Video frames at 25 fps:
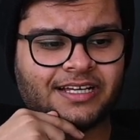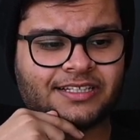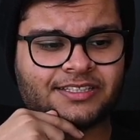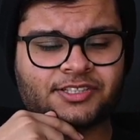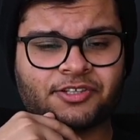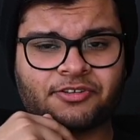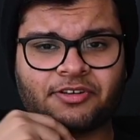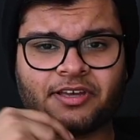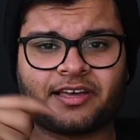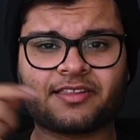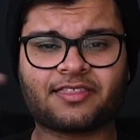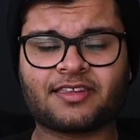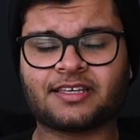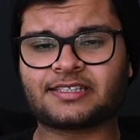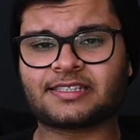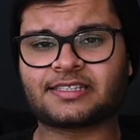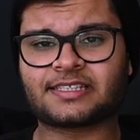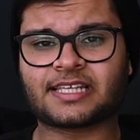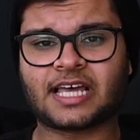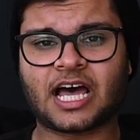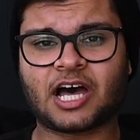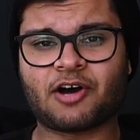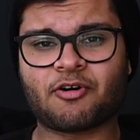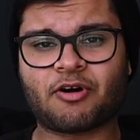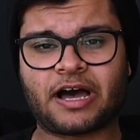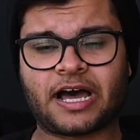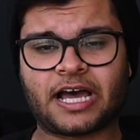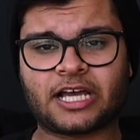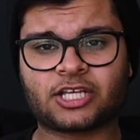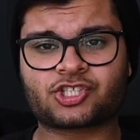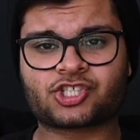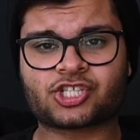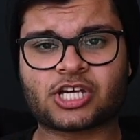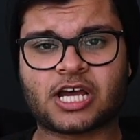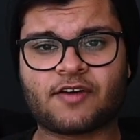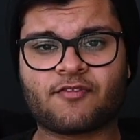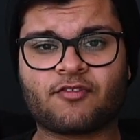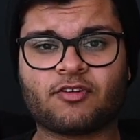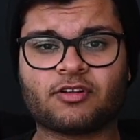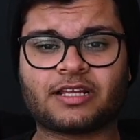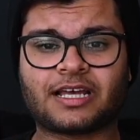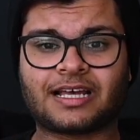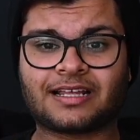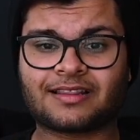So yeah, this is how I travel,